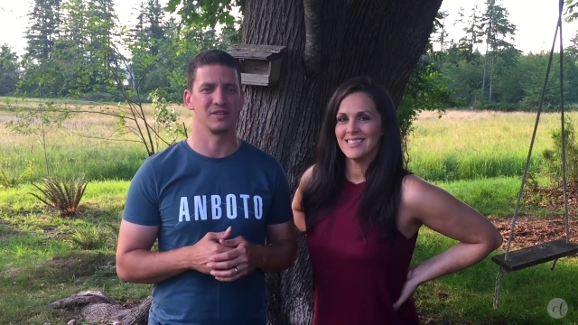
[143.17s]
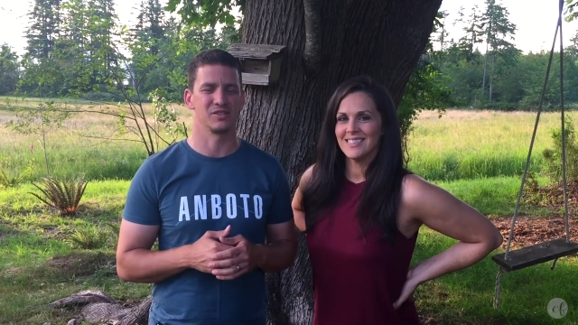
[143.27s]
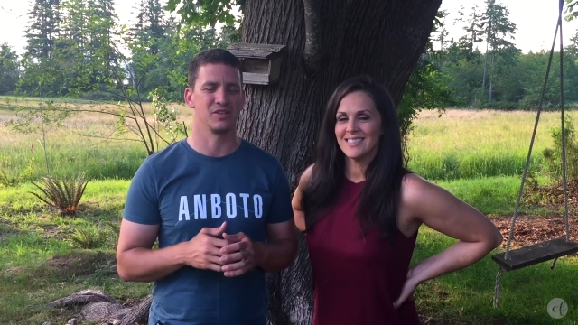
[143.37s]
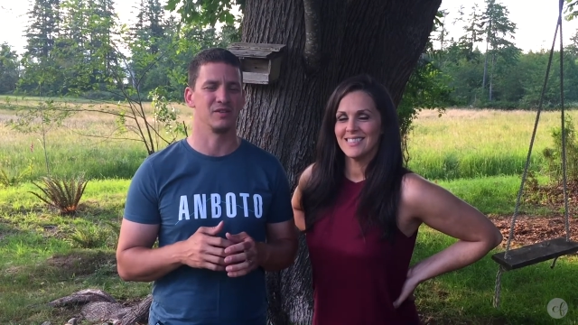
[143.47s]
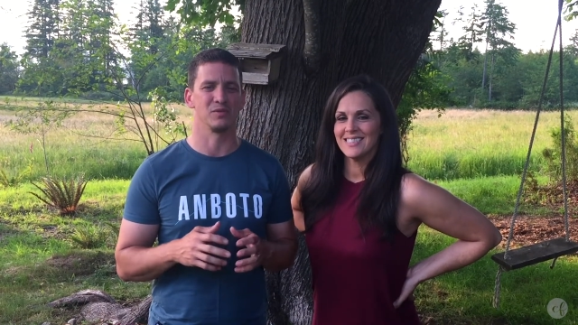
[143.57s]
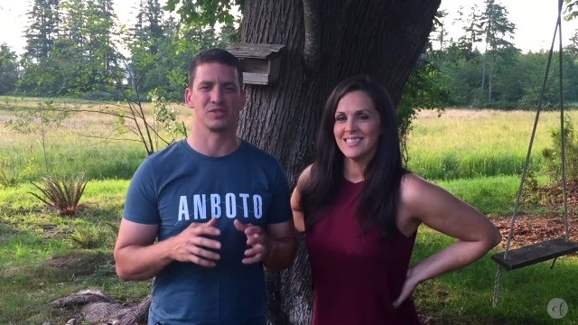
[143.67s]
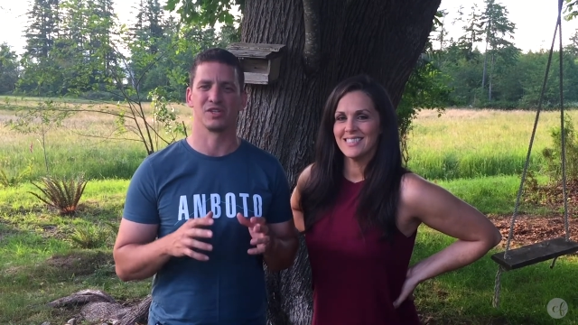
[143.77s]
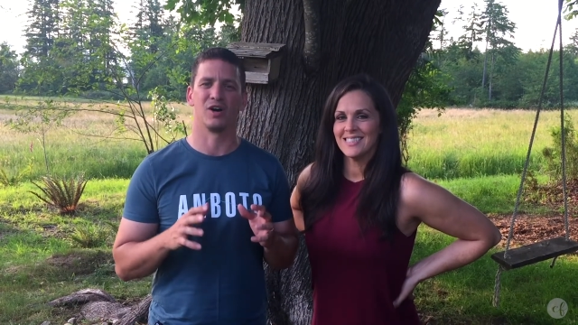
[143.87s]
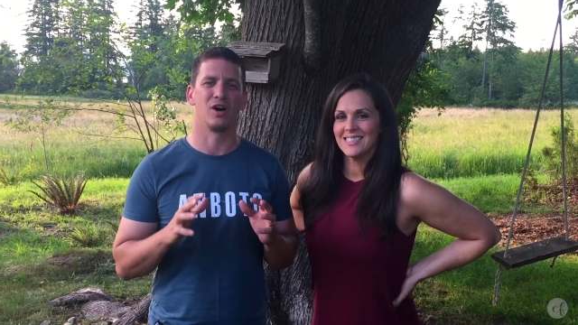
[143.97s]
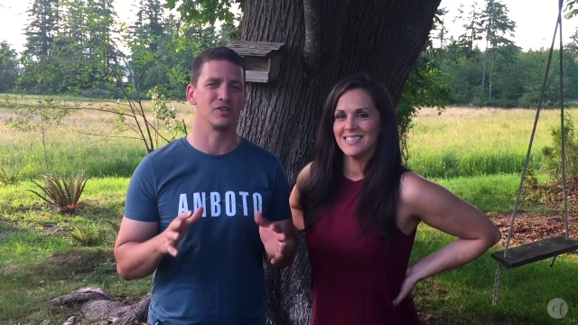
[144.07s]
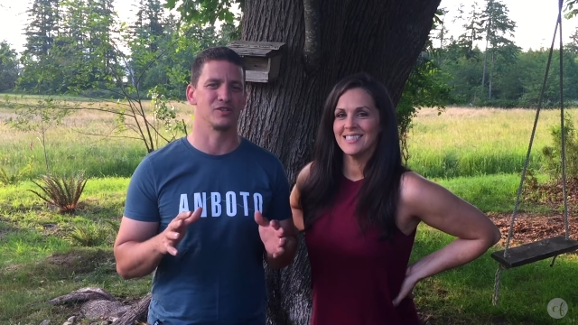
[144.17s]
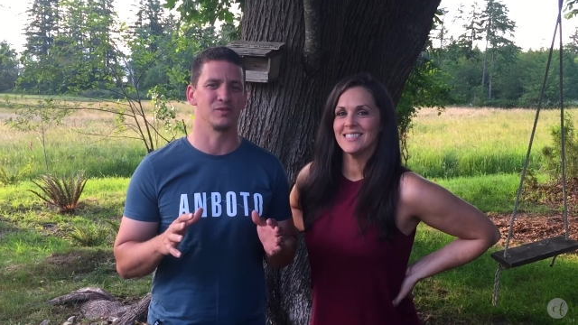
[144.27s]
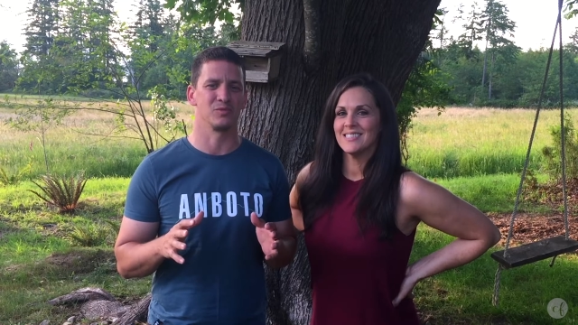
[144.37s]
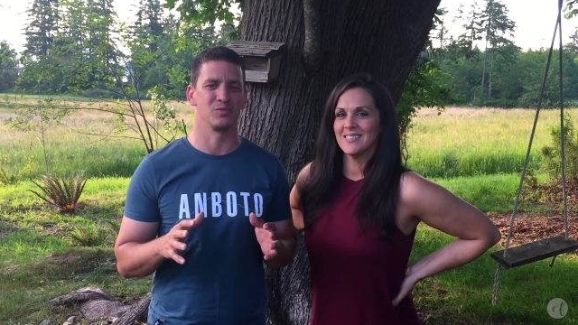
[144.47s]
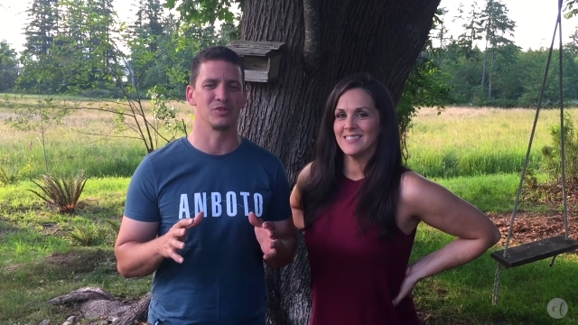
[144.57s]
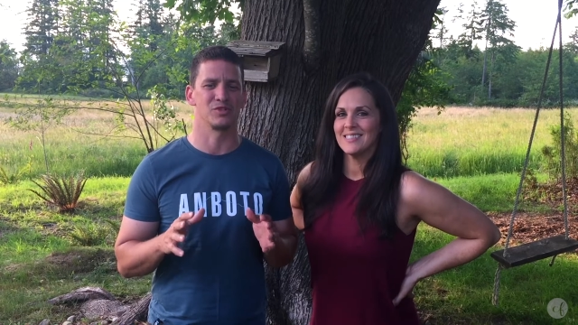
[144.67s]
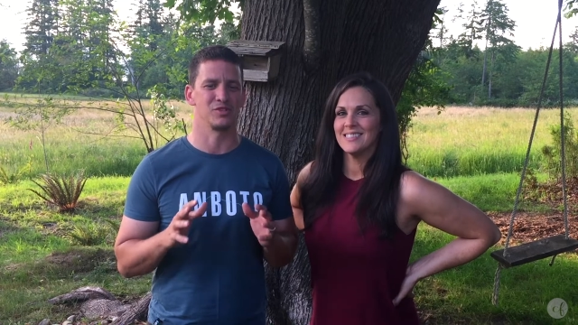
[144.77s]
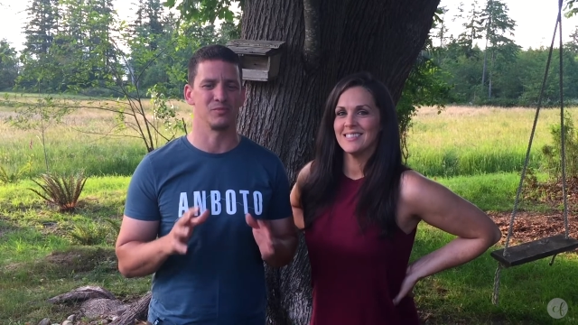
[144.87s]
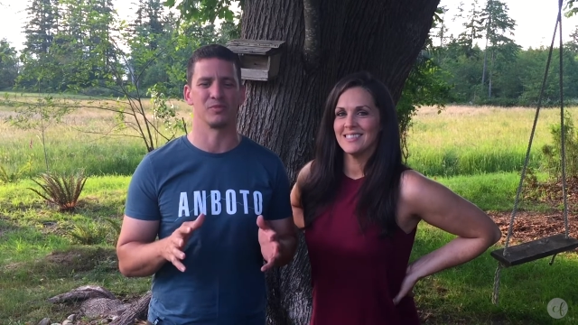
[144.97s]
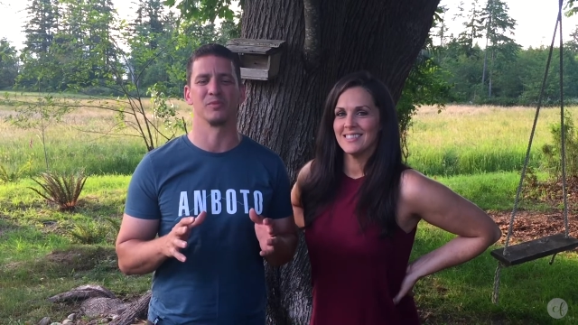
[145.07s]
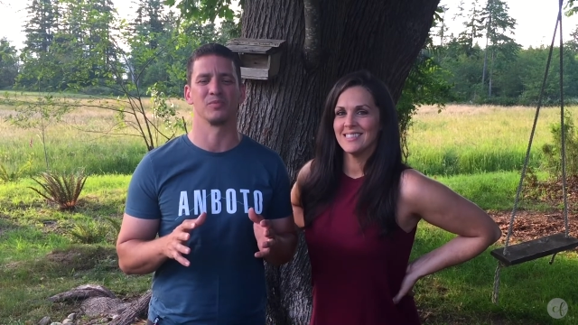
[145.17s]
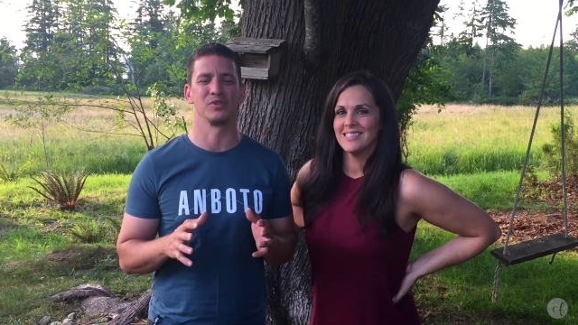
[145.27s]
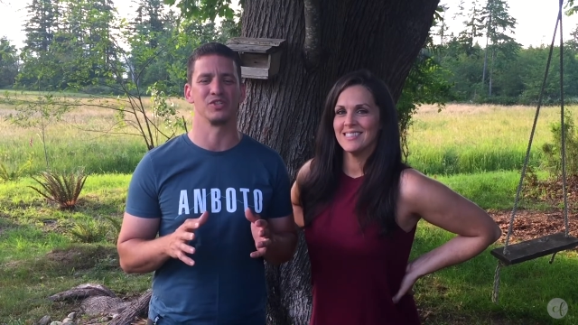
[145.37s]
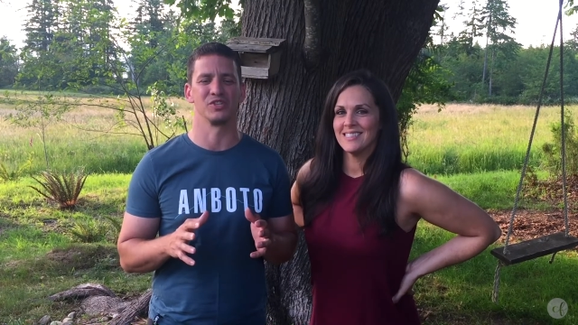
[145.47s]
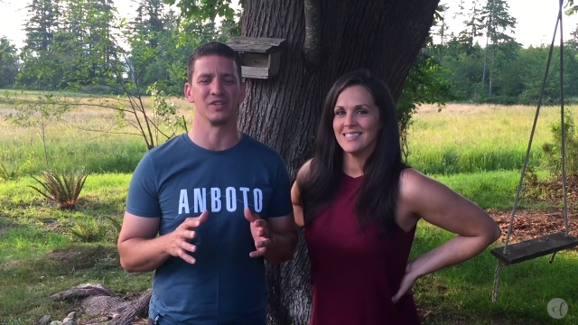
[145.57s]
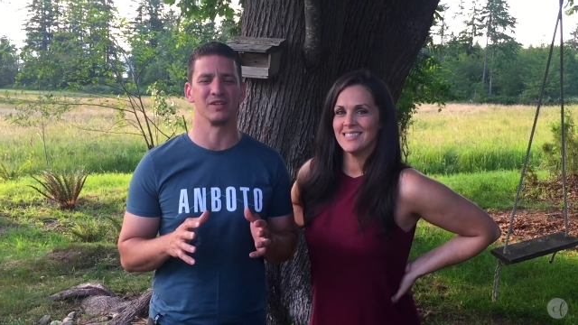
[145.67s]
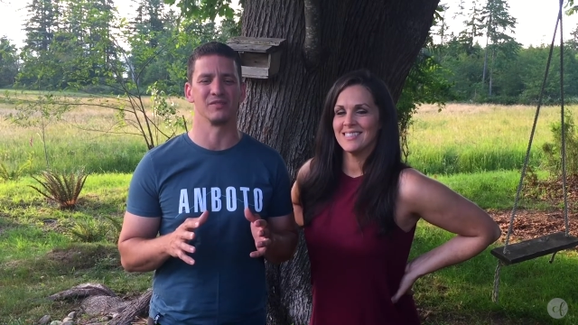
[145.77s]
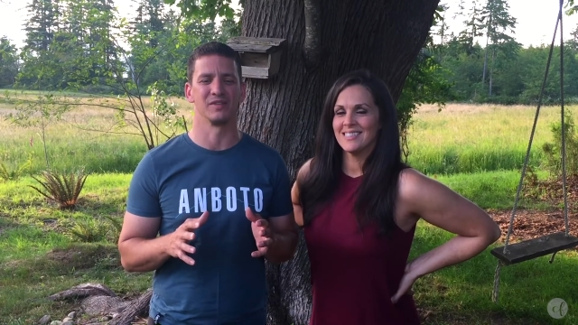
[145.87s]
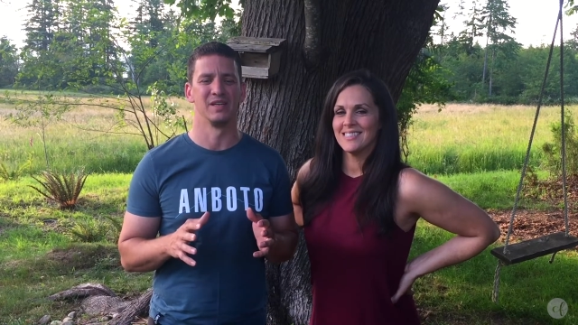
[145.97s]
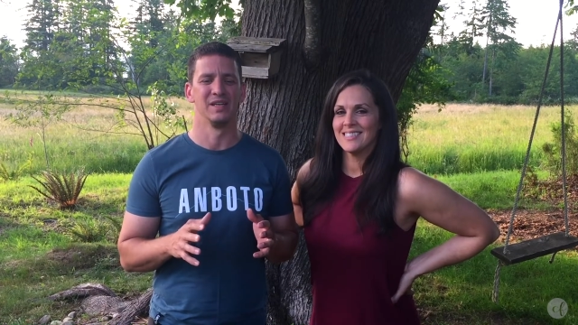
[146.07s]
Speaker 1: The stuff was awesome. We're super appreciative.